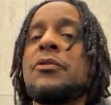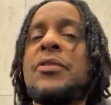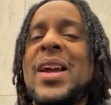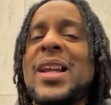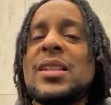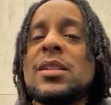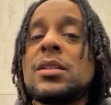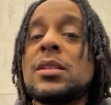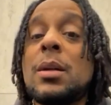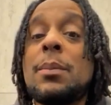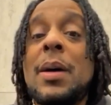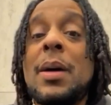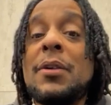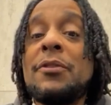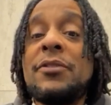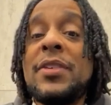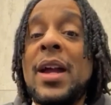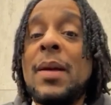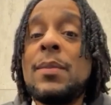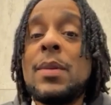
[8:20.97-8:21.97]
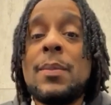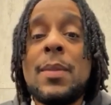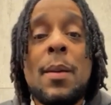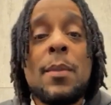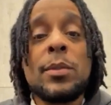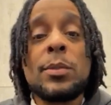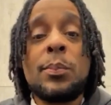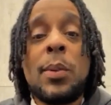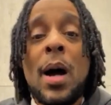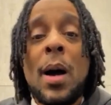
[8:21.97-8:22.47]
Faces of my family
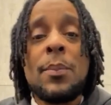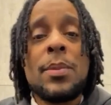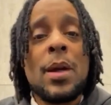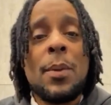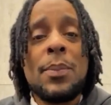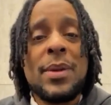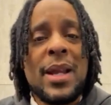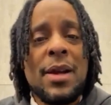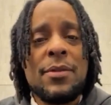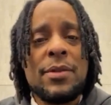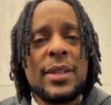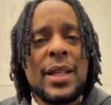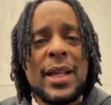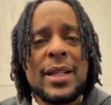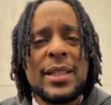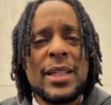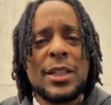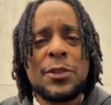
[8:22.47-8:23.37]
members popped up and everything